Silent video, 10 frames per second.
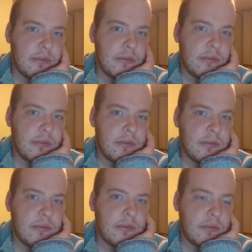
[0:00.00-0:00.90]

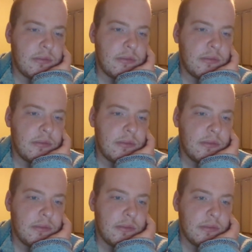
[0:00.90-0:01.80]

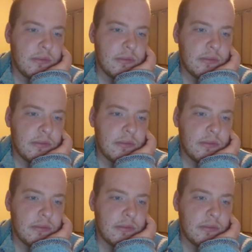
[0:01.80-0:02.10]
Nothing is said.